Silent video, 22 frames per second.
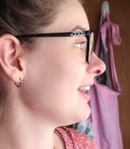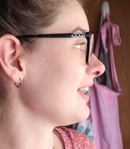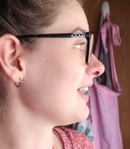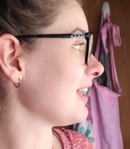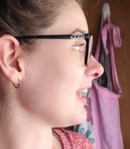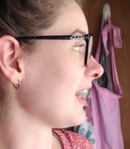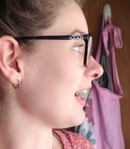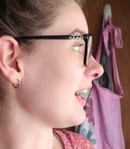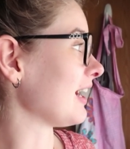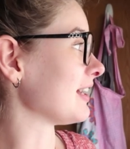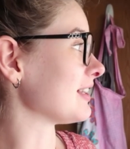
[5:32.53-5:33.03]

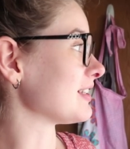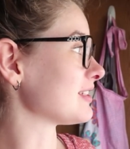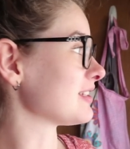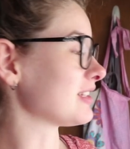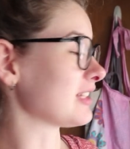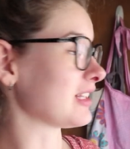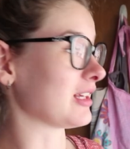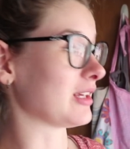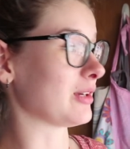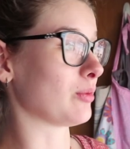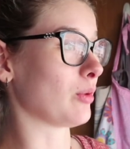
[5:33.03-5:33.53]
He has
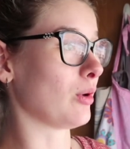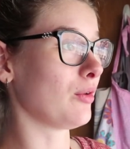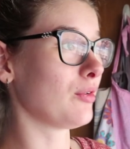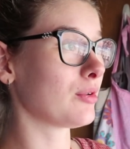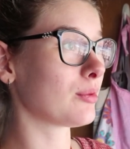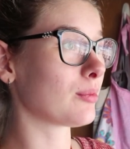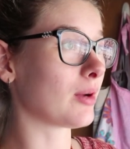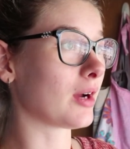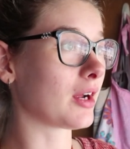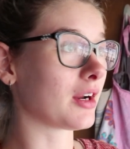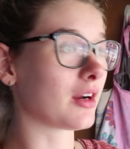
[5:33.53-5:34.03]
the
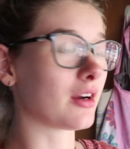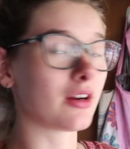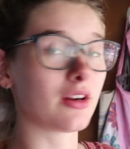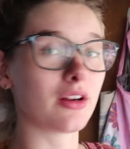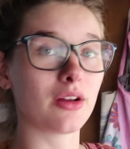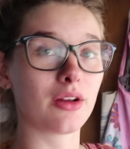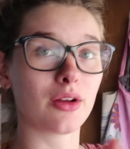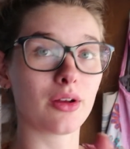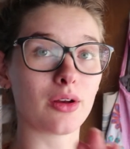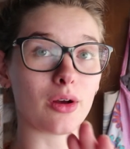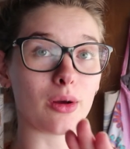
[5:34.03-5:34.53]
woven
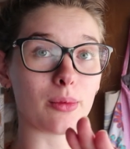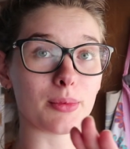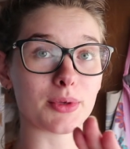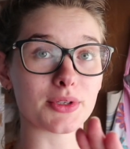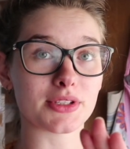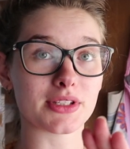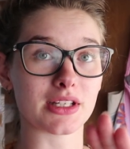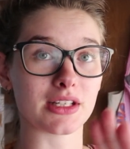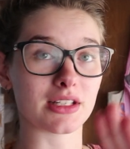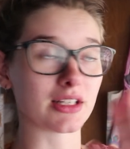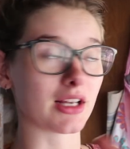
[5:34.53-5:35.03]
wire
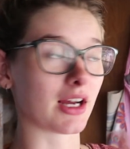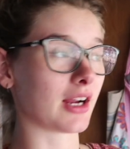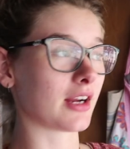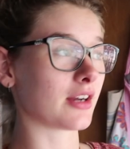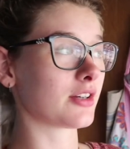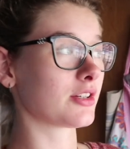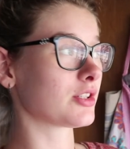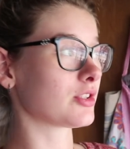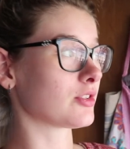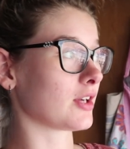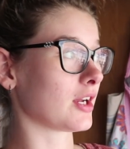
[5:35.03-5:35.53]
almost the
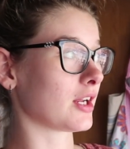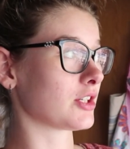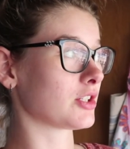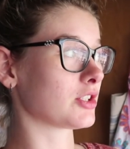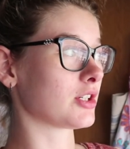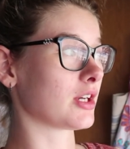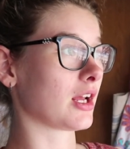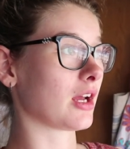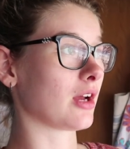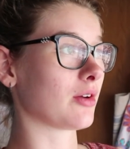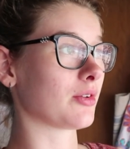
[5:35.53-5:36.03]
entire
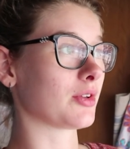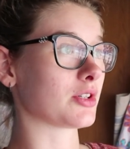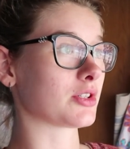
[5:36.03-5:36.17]
stretch now.